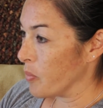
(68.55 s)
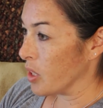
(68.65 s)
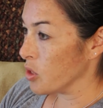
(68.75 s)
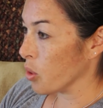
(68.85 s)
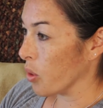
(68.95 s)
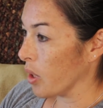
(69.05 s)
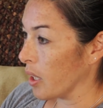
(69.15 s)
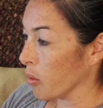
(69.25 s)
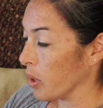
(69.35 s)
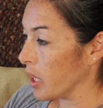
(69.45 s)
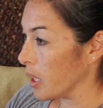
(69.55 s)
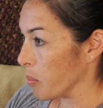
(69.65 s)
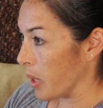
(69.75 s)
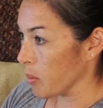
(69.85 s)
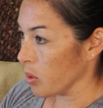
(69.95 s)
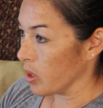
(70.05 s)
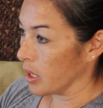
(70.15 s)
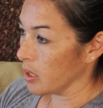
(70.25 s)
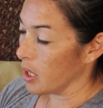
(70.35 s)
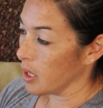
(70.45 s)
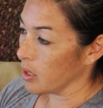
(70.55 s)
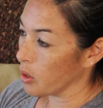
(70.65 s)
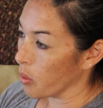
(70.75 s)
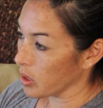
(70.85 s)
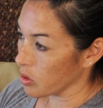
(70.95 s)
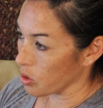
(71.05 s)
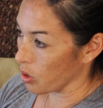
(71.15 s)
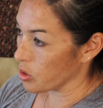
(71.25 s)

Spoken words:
enjoy reading the Bible and going to church,